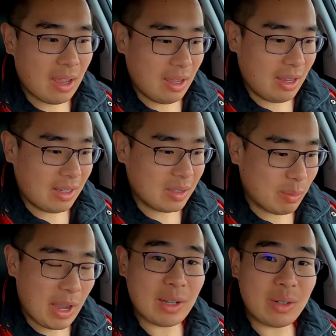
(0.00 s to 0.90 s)
and the
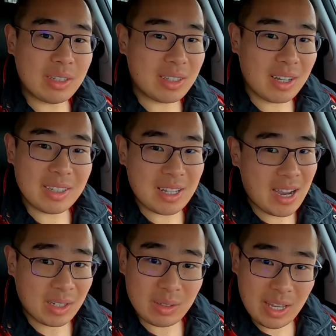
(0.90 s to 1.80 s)
battery doesn't
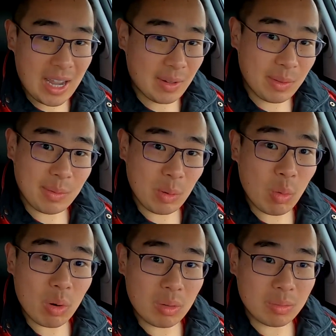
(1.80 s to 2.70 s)
actually have to be
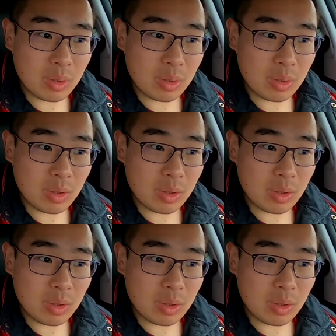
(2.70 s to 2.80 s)
warm